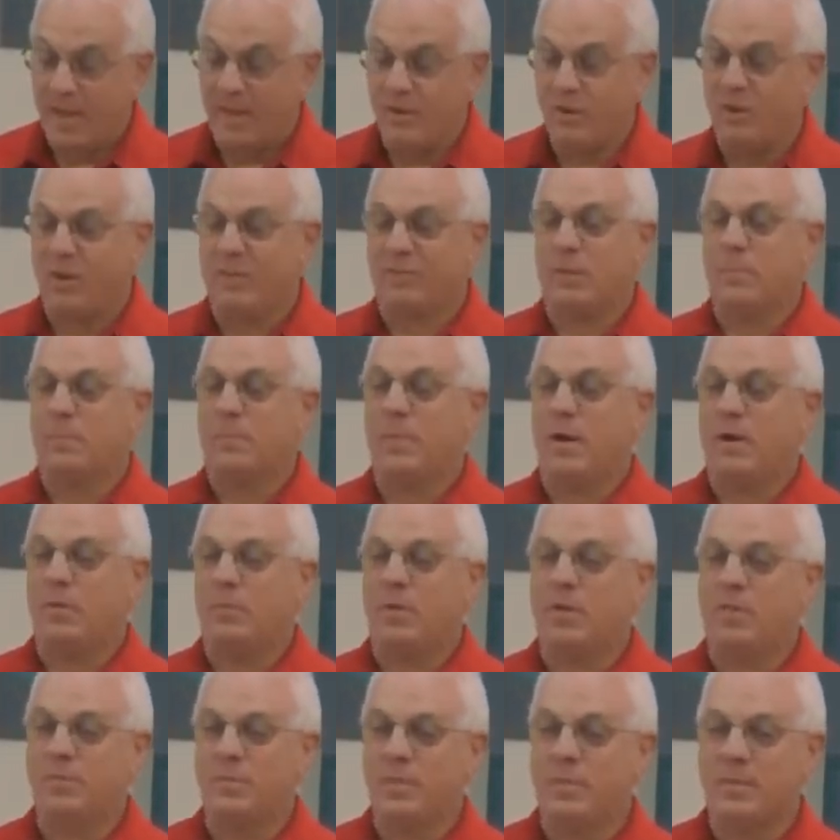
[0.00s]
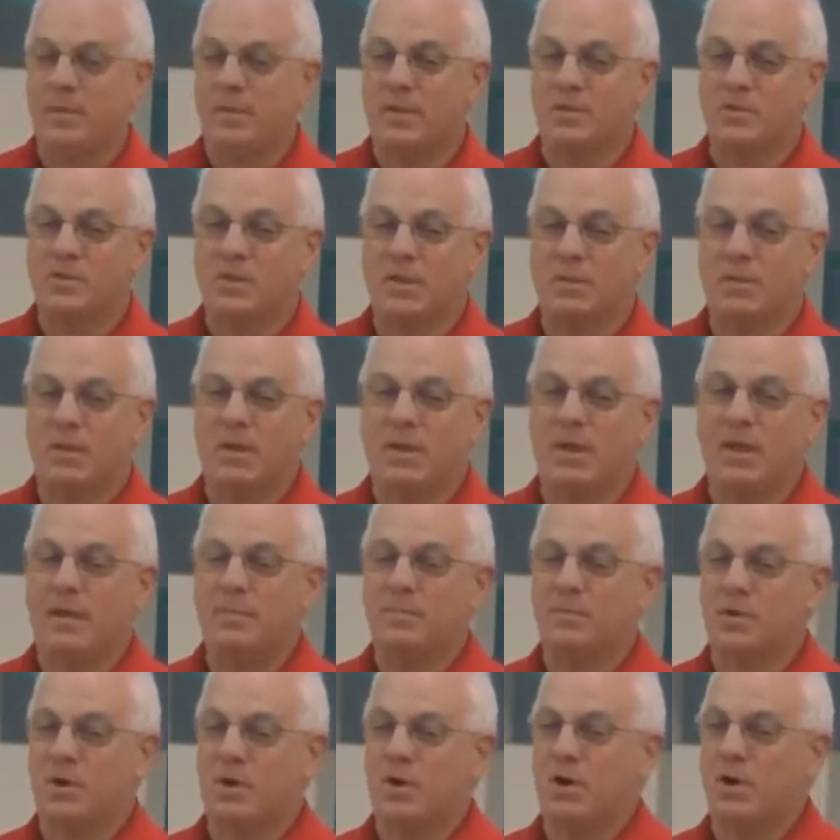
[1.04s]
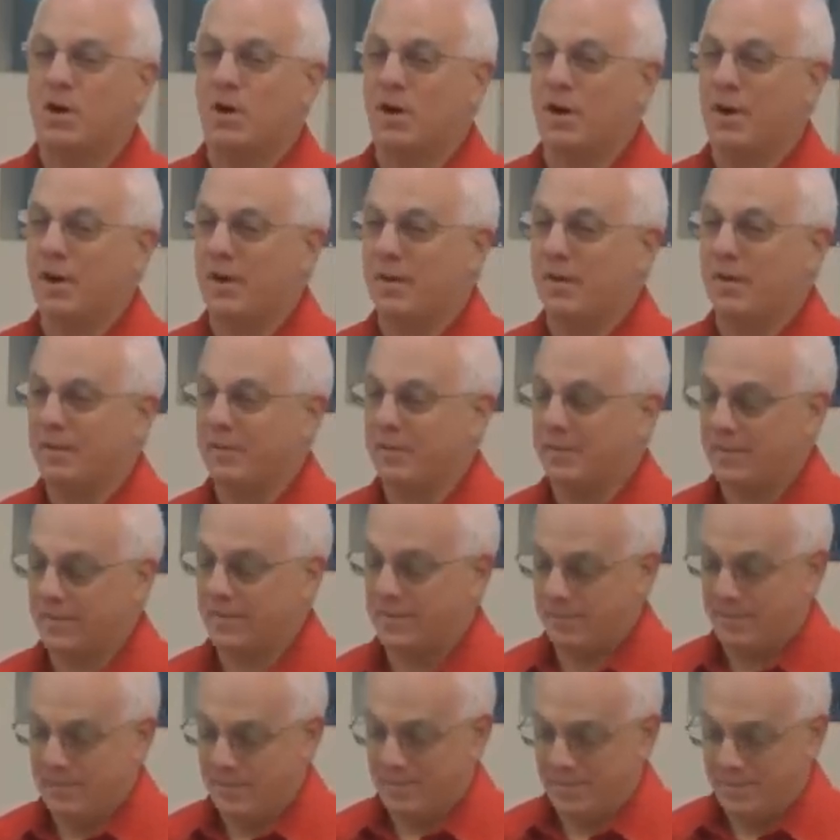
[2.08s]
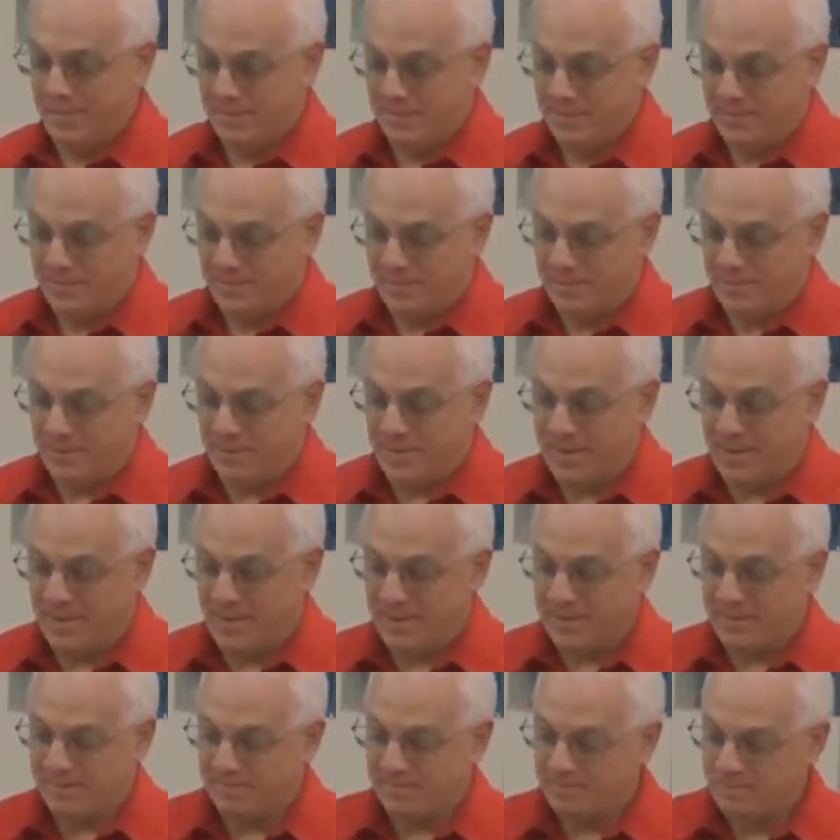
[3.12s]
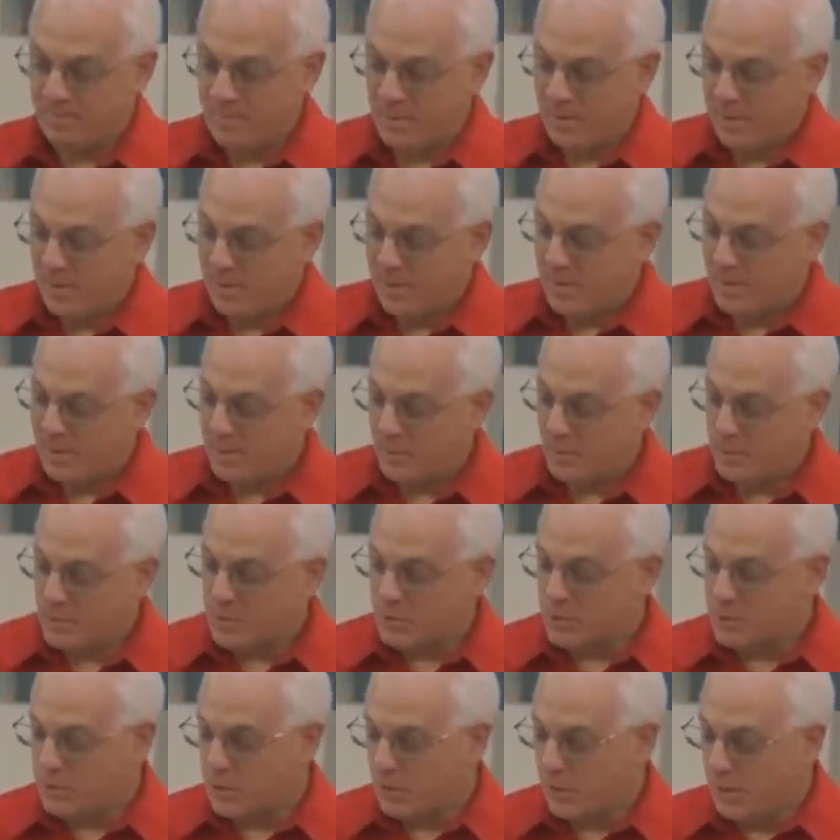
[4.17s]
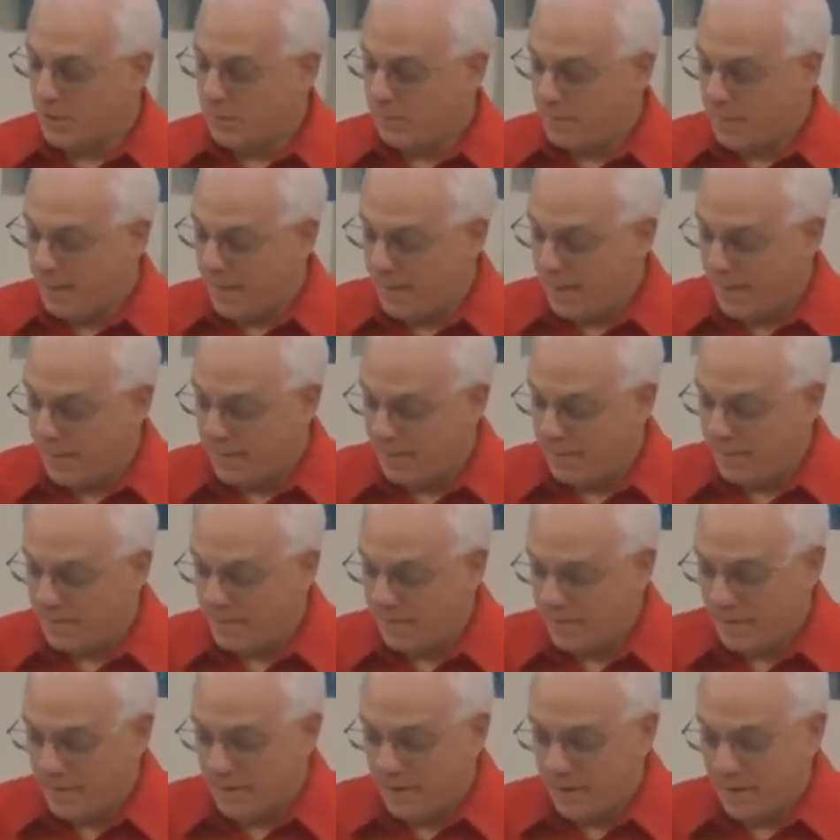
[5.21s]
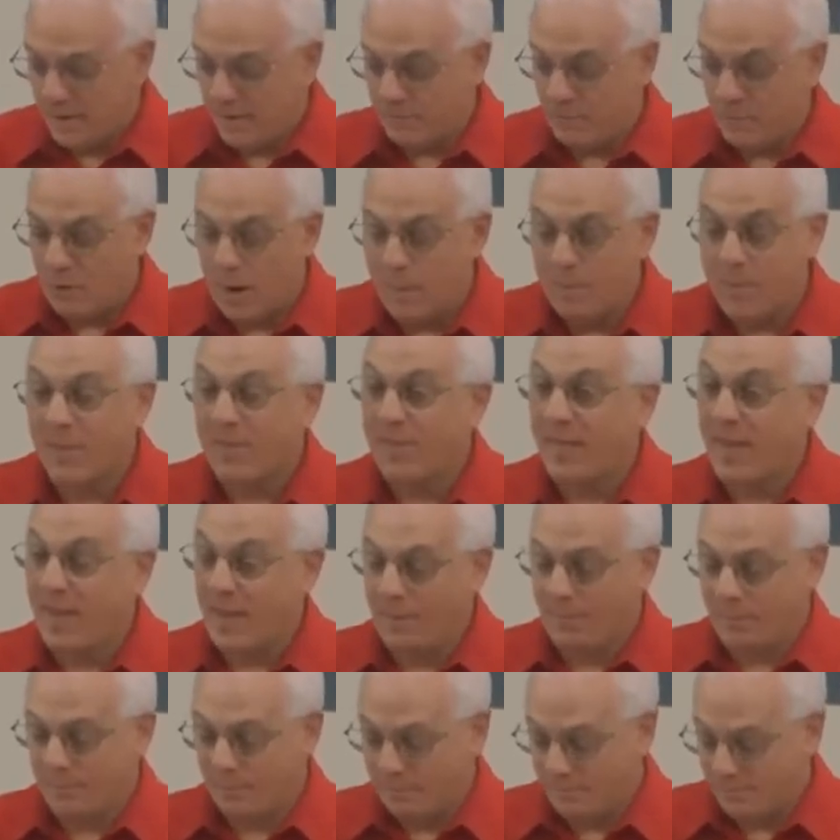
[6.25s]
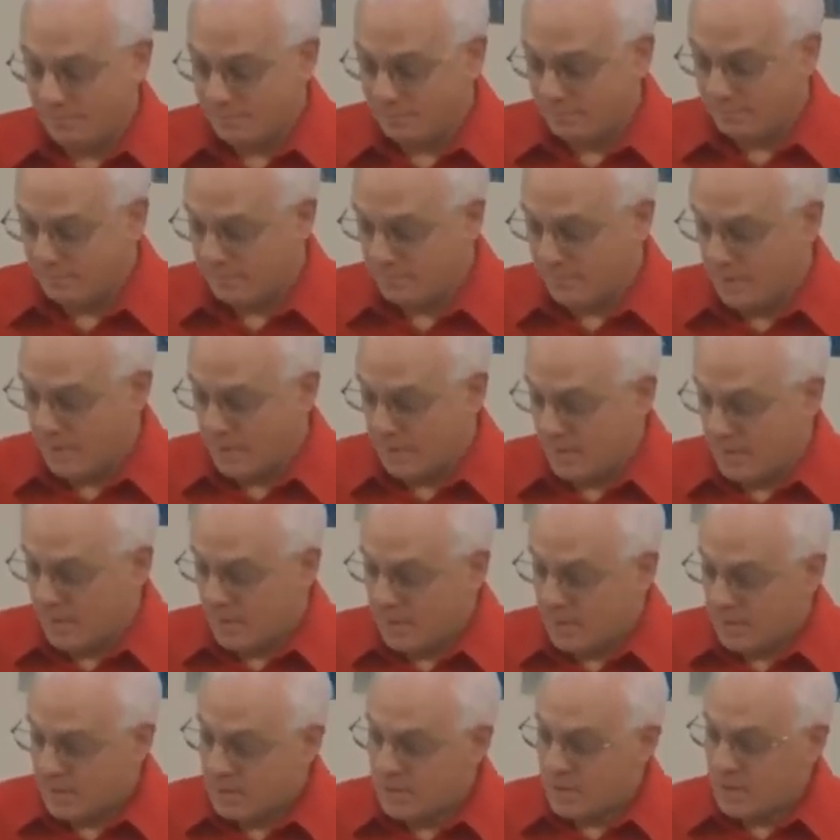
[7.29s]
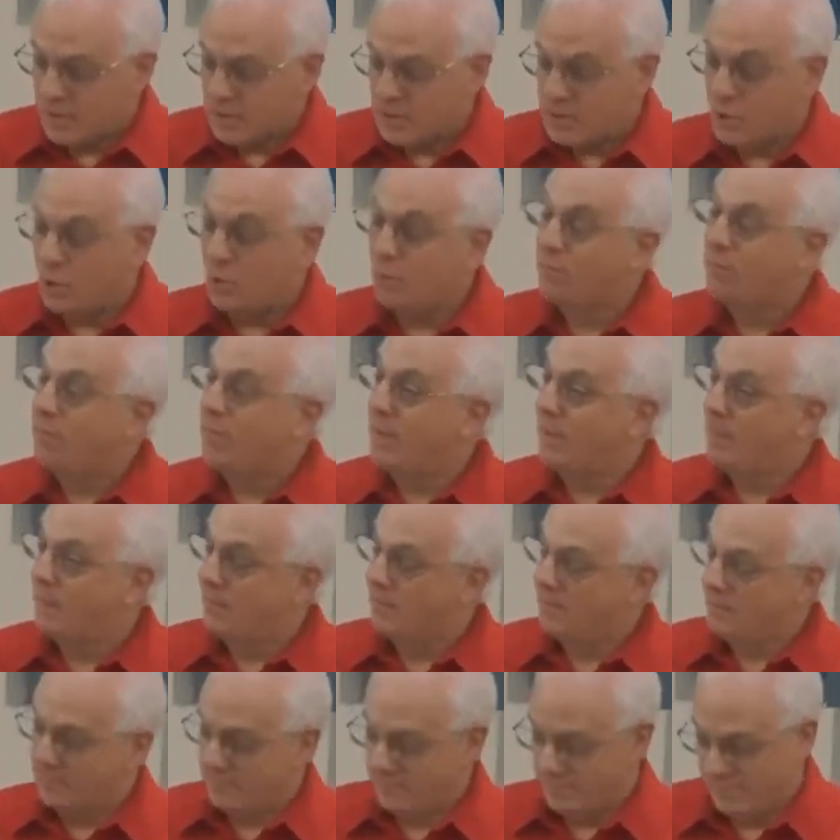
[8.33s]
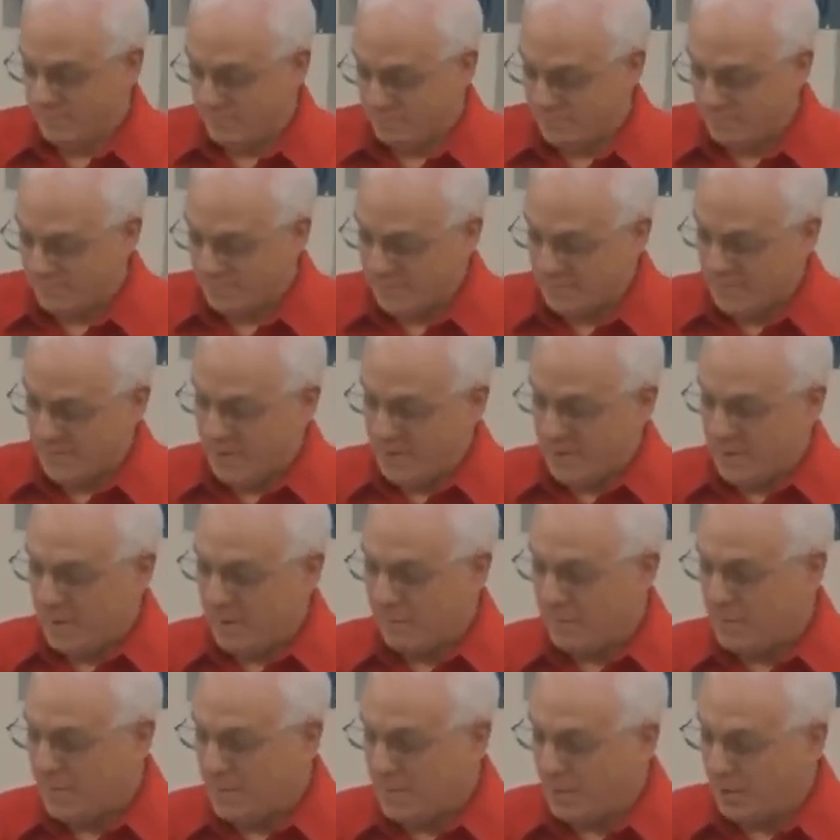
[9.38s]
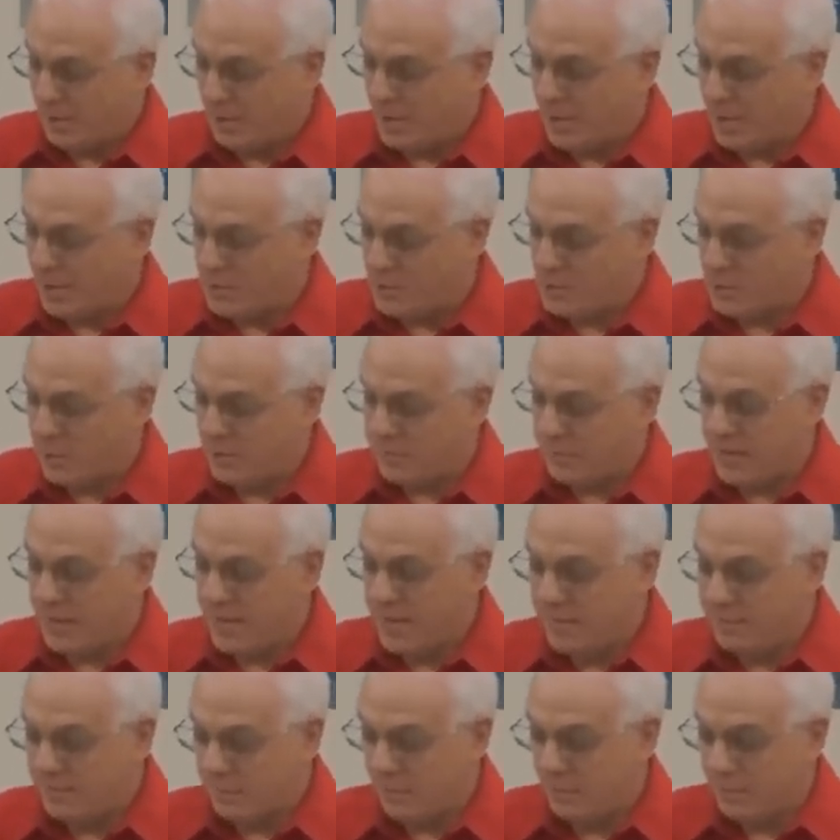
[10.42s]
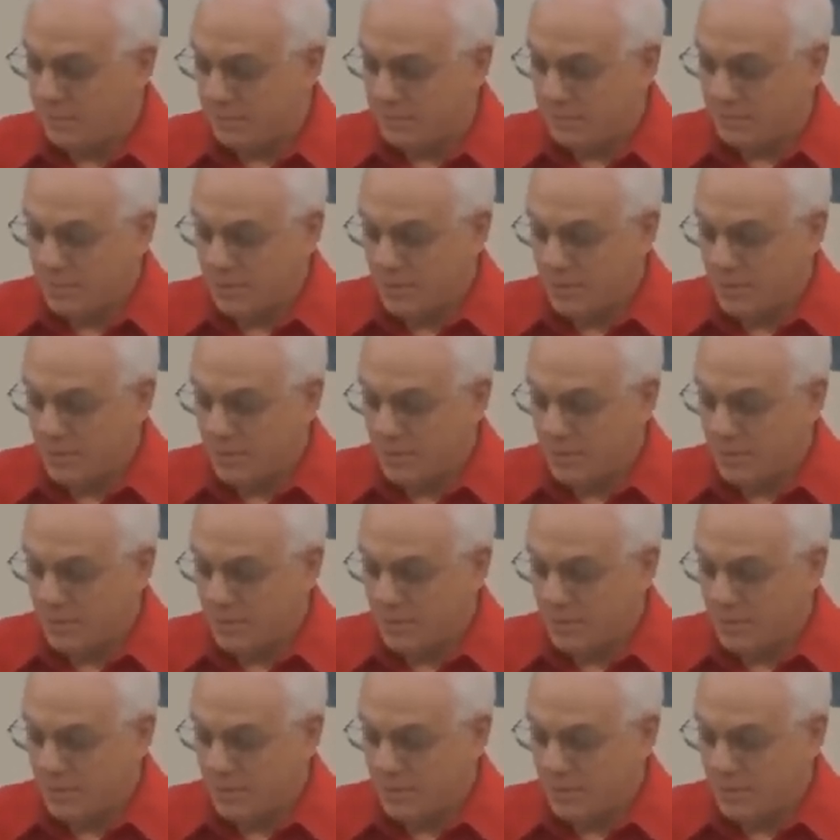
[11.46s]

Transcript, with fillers: And you have to bear with me because some of the names are hard. Okay? There was a certain man of Ramathaim, Zophim, of the hill country of Ephraim,